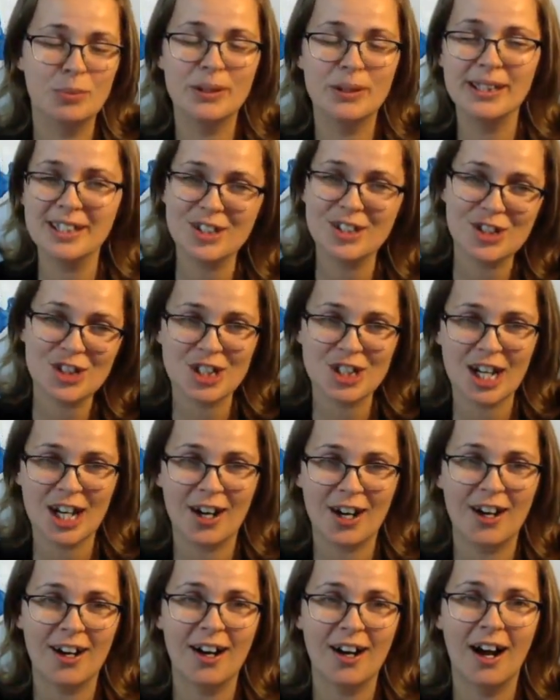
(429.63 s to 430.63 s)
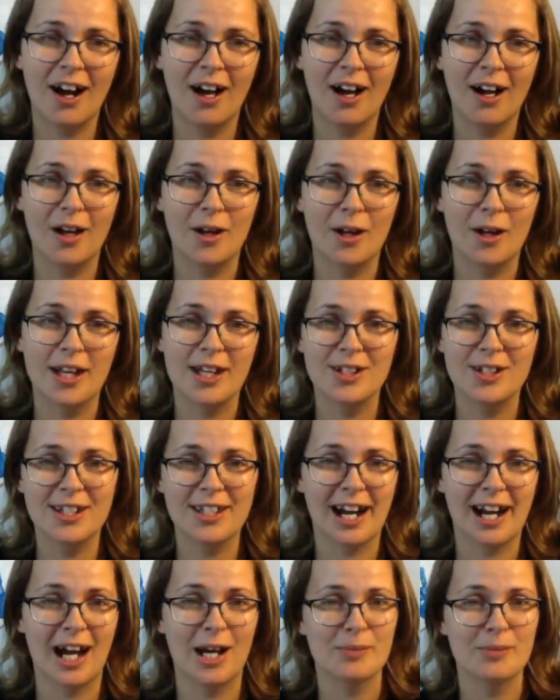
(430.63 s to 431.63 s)
Please share in
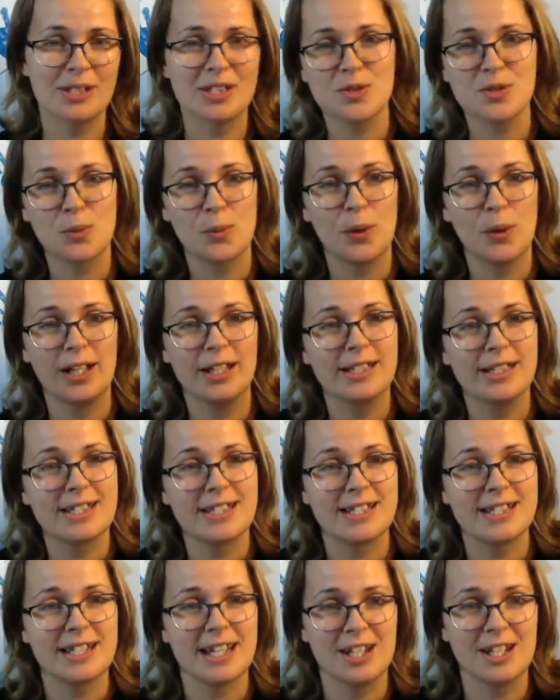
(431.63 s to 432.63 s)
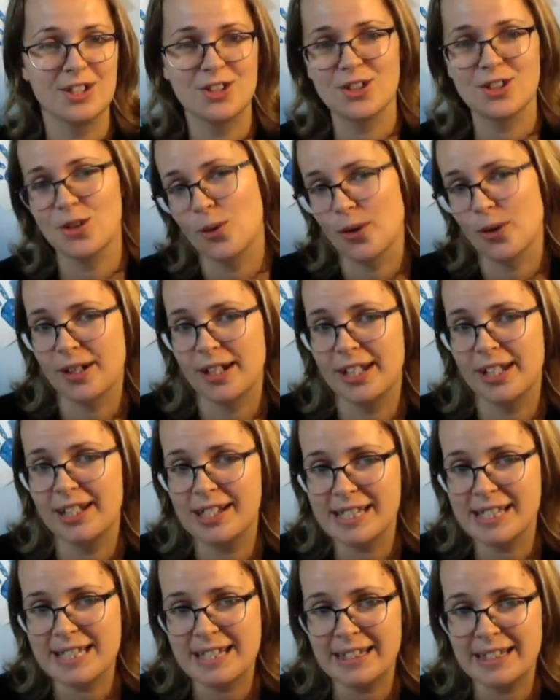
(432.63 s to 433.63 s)
the comments what stage your
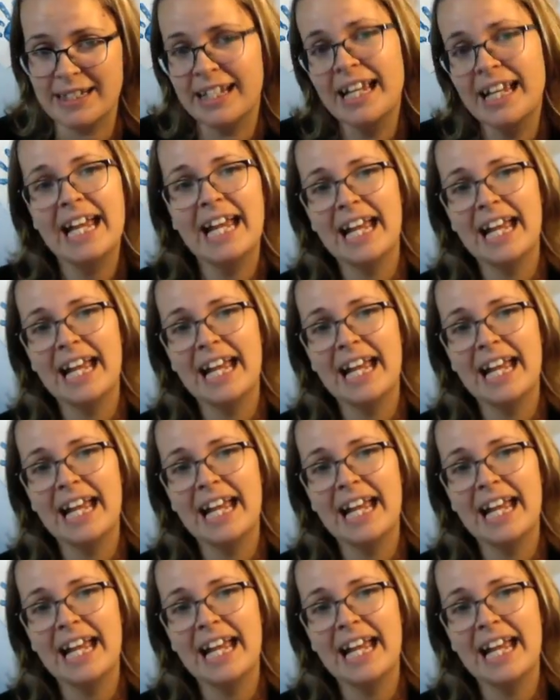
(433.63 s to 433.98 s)
kid is in,